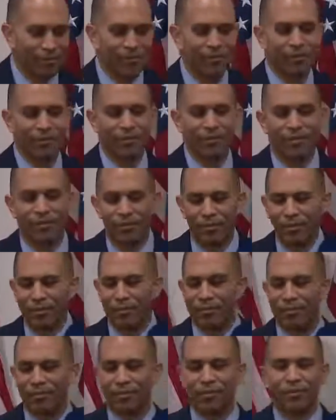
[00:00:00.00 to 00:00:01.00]

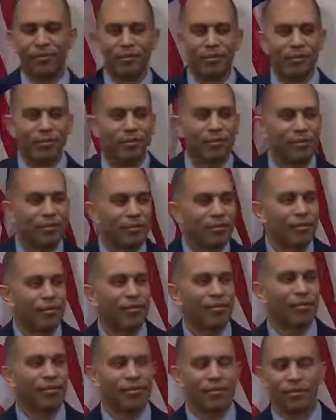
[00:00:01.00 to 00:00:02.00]

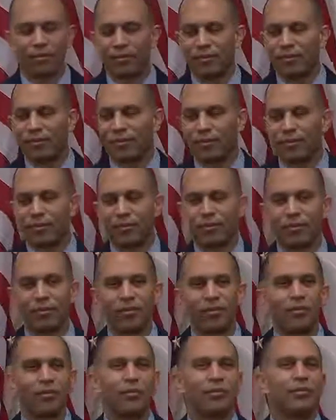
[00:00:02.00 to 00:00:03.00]

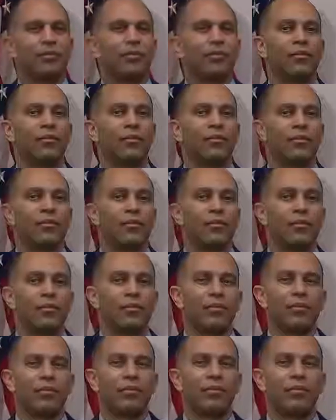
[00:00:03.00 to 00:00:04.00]

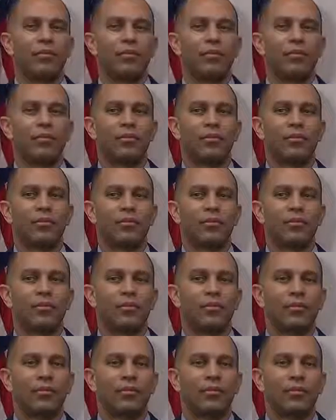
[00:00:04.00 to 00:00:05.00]

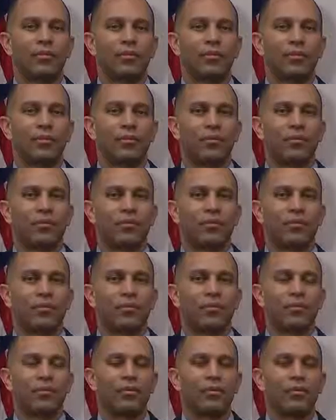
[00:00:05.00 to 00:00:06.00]

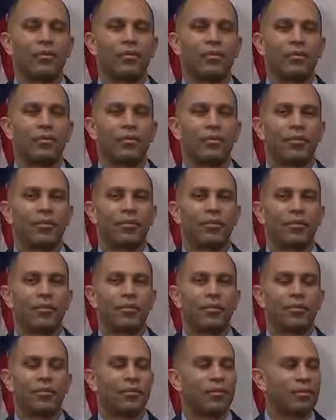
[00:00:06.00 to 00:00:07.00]

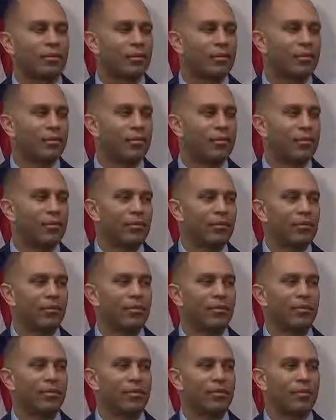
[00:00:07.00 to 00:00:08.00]
[no speech]